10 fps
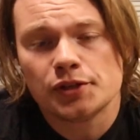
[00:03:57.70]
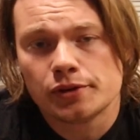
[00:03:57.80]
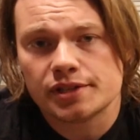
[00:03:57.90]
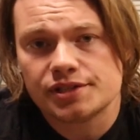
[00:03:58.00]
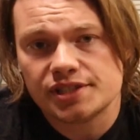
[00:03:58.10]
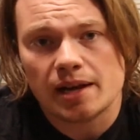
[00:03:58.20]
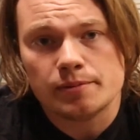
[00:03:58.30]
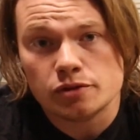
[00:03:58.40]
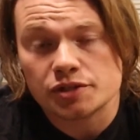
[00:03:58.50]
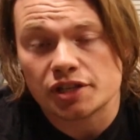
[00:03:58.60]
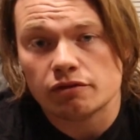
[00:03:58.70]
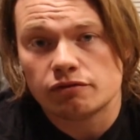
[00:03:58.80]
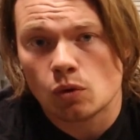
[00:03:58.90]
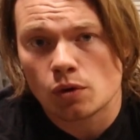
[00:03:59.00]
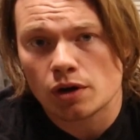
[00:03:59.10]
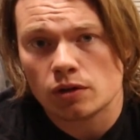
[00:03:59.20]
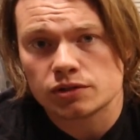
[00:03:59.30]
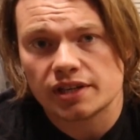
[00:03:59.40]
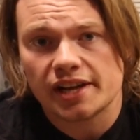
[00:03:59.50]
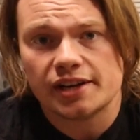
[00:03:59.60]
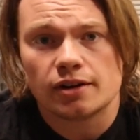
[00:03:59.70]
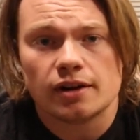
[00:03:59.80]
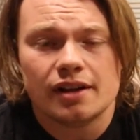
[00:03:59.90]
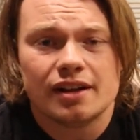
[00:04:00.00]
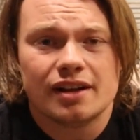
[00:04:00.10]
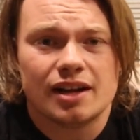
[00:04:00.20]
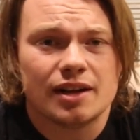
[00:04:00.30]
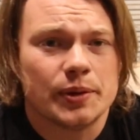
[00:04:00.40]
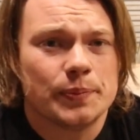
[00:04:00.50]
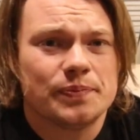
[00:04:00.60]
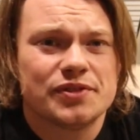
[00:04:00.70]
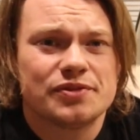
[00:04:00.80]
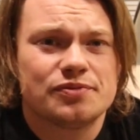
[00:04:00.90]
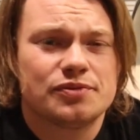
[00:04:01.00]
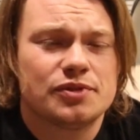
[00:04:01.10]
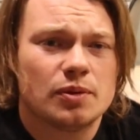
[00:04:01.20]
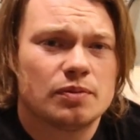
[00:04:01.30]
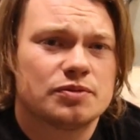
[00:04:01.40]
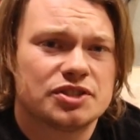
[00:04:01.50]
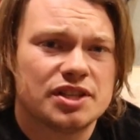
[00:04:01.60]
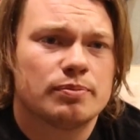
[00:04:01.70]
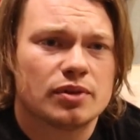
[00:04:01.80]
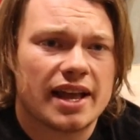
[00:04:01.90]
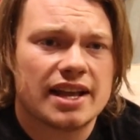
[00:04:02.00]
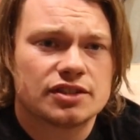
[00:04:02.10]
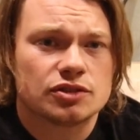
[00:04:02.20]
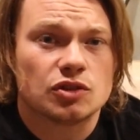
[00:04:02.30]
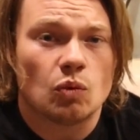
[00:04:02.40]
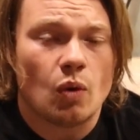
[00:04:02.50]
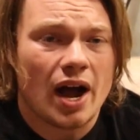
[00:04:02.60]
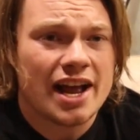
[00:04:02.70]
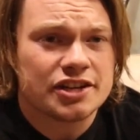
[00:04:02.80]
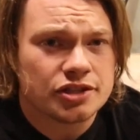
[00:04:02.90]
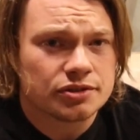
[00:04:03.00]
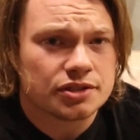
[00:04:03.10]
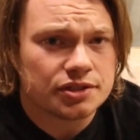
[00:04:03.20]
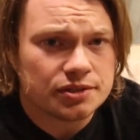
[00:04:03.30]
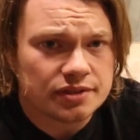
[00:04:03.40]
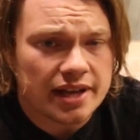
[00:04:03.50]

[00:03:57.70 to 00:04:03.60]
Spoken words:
You can see I'm using a Ford alternator. The simple answer to why I chose to do